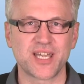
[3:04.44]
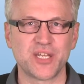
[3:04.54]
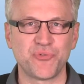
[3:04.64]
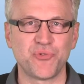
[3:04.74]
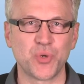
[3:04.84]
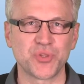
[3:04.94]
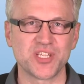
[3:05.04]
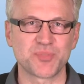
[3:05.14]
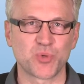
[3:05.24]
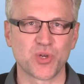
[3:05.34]
can afford
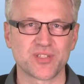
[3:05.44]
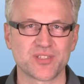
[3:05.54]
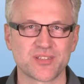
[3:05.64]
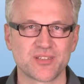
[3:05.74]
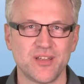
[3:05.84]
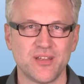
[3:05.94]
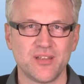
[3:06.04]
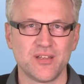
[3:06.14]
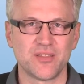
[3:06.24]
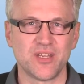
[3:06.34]
these prices.
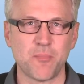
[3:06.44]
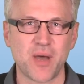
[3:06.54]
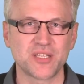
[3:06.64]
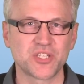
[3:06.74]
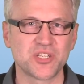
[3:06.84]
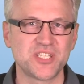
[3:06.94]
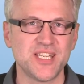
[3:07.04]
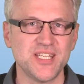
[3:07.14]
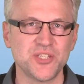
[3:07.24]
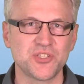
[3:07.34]
The demand
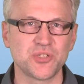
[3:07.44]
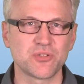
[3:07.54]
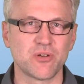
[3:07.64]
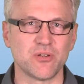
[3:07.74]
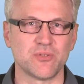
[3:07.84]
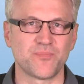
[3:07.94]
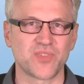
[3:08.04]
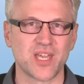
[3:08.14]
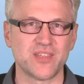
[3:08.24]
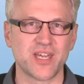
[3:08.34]
continues to grow,
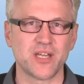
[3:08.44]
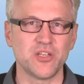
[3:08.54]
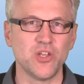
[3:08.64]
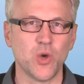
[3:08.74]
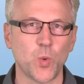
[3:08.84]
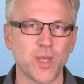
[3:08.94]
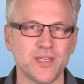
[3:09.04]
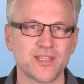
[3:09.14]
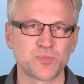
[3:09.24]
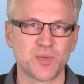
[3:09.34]
and there are no
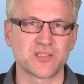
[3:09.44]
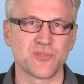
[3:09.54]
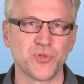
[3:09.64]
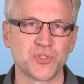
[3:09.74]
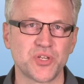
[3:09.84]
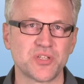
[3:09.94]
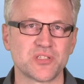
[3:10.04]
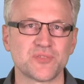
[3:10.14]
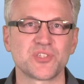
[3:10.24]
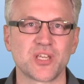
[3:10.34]
inexpensive
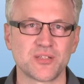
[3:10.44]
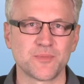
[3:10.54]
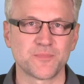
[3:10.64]
alternatives yet.